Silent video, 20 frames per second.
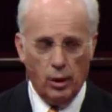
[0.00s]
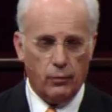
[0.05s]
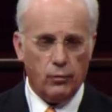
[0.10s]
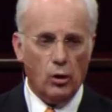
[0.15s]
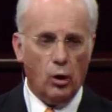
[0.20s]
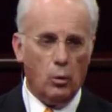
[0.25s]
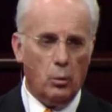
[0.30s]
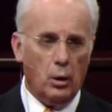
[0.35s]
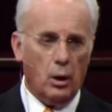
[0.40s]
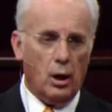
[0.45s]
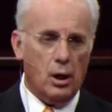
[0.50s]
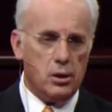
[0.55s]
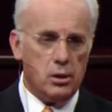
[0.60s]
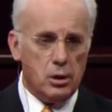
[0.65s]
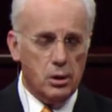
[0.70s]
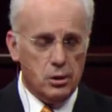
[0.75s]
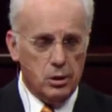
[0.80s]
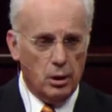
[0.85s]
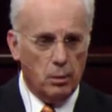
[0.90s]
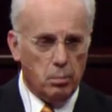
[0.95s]
You have no
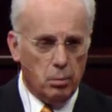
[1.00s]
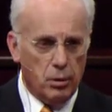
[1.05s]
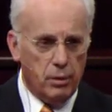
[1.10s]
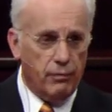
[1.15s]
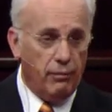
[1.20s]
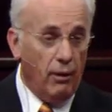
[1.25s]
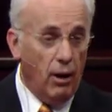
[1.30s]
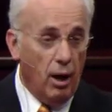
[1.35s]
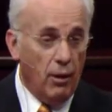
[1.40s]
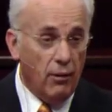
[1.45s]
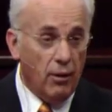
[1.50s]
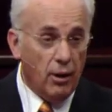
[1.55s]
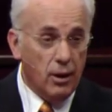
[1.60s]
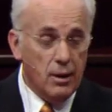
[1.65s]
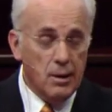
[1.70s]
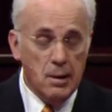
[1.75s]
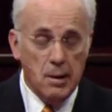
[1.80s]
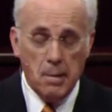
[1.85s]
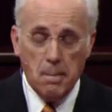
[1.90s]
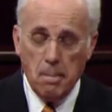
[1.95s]
relationship with the
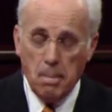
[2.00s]
Father